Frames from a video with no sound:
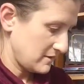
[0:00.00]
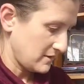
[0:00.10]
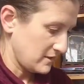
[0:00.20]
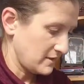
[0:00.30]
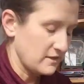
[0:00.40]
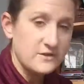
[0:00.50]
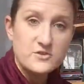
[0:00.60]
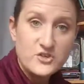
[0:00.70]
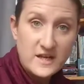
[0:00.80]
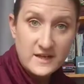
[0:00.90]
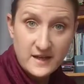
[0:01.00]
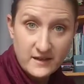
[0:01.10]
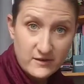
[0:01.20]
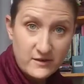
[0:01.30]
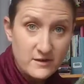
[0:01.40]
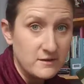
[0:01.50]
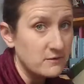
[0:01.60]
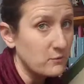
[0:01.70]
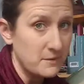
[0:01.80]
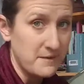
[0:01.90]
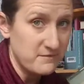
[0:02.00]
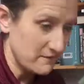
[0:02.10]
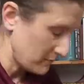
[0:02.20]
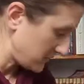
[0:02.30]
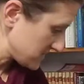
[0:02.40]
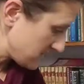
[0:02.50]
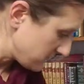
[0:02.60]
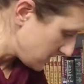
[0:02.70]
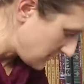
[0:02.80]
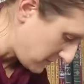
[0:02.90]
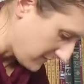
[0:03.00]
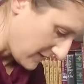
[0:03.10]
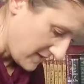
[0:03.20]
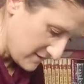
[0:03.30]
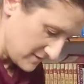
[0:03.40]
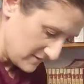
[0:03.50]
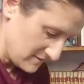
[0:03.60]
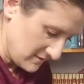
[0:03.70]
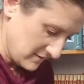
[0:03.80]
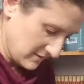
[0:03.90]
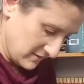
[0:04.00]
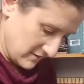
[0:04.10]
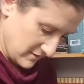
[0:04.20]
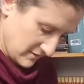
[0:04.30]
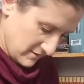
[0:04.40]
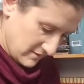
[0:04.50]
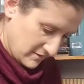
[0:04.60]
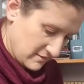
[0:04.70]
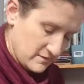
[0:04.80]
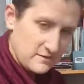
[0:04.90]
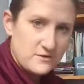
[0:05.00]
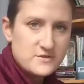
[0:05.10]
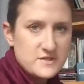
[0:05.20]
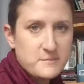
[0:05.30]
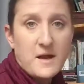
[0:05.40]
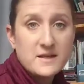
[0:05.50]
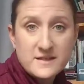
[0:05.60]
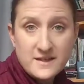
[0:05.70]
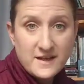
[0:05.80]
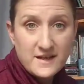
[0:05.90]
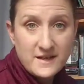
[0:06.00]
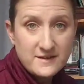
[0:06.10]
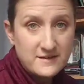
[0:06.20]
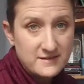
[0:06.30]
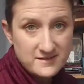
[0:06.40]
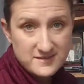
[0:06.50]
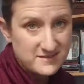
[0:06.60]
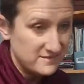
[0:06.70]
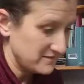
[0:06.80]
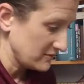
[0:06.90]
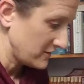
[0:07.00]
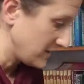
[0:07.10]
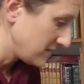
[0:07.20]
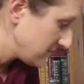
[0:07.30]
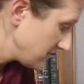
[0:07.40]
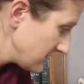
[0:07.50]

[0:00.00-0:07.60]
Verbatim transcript: Uh, Jane Eyre, one of my favorite books ever, keeping that. Nurse's Pocket Guide, don't need it.